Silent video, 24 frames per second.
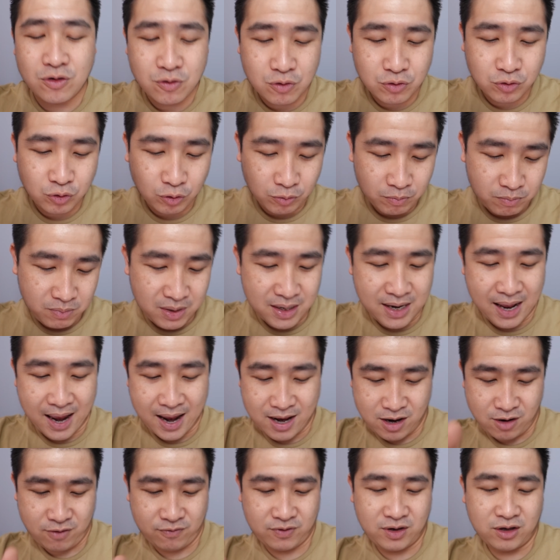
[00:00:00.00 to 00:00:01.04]
you don't meet
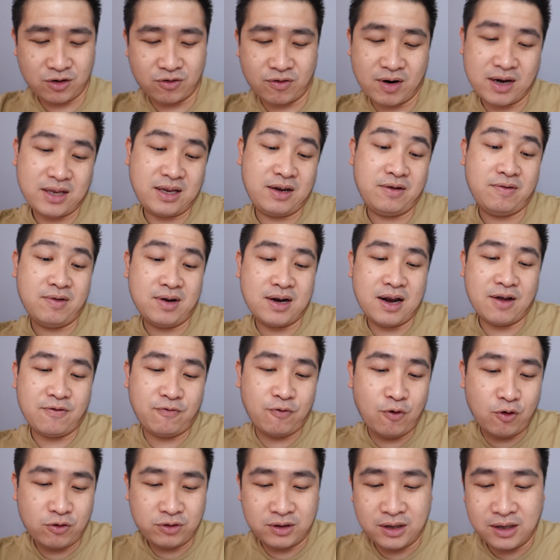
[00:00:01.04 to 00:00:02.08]
any of these criteria like
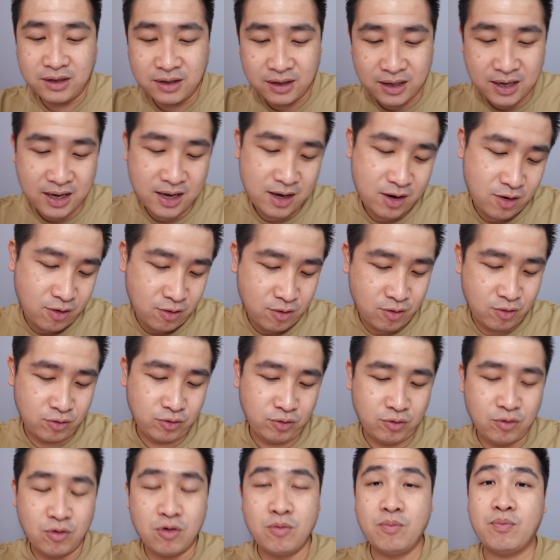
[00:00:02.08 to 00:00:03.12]
14K or
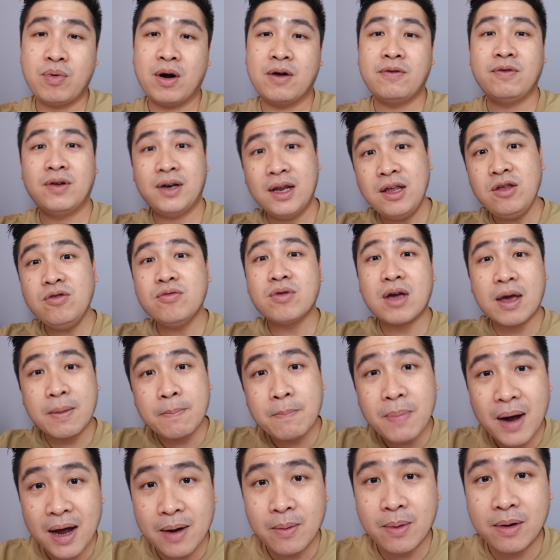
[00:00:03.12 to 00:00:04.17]
don't own private, then you
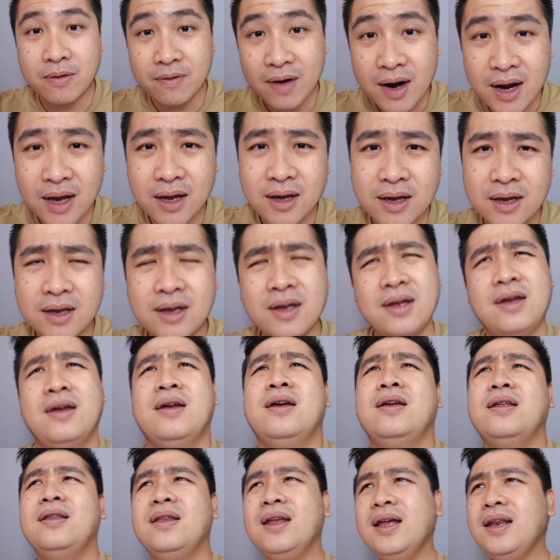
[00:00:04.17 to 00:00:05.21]
can buy one, right?
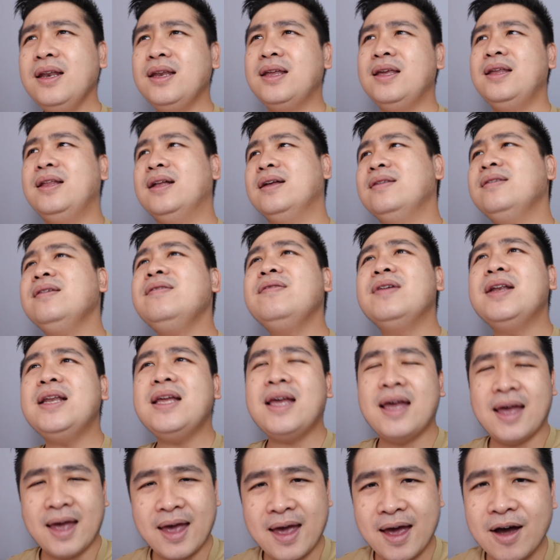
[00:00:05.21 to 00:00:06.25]
Then it doesn't really
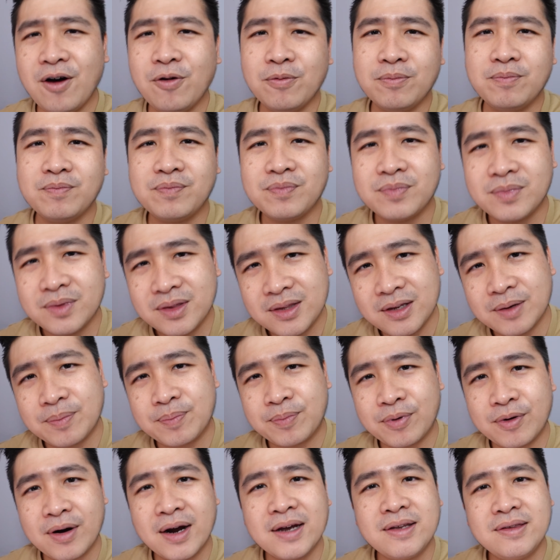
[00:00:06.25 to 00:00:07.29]
help the
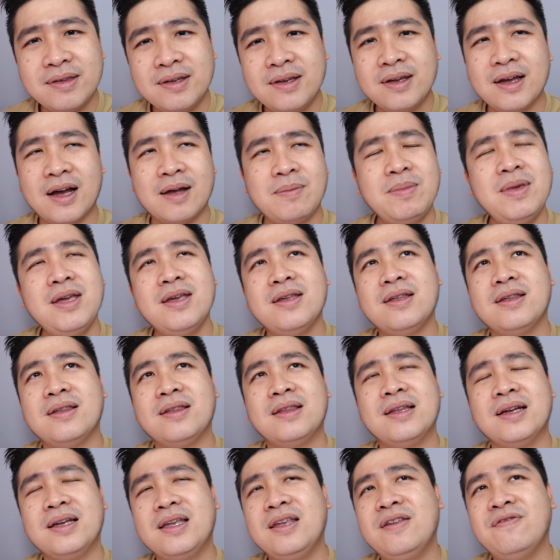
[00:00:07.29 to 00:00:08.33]
pricing. I
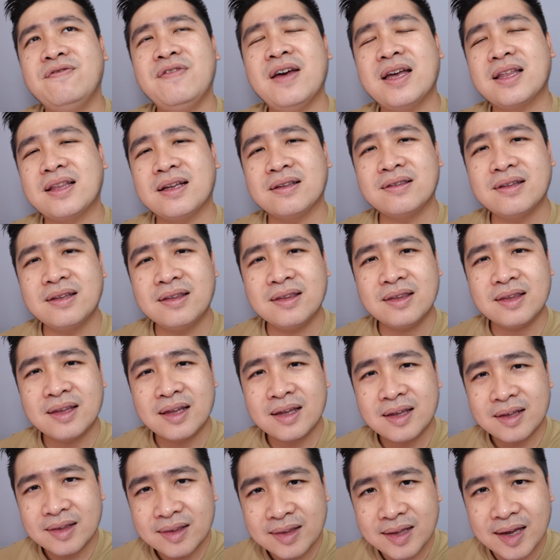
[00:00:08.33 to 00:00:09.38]
mean, the effect doesn't
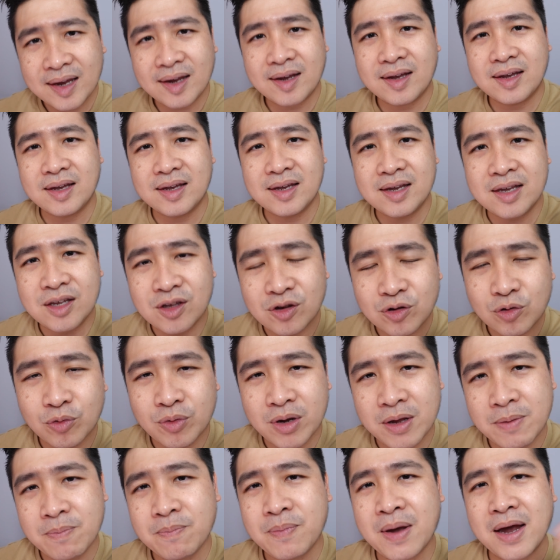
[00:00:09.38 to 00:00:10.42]
take into
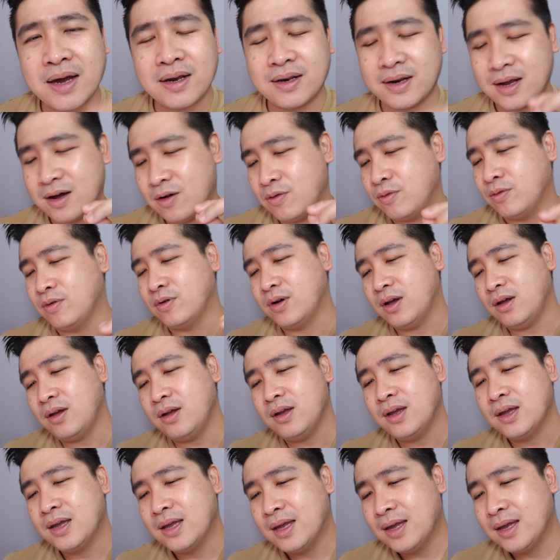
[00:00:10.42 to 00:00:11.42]
impact now, okay?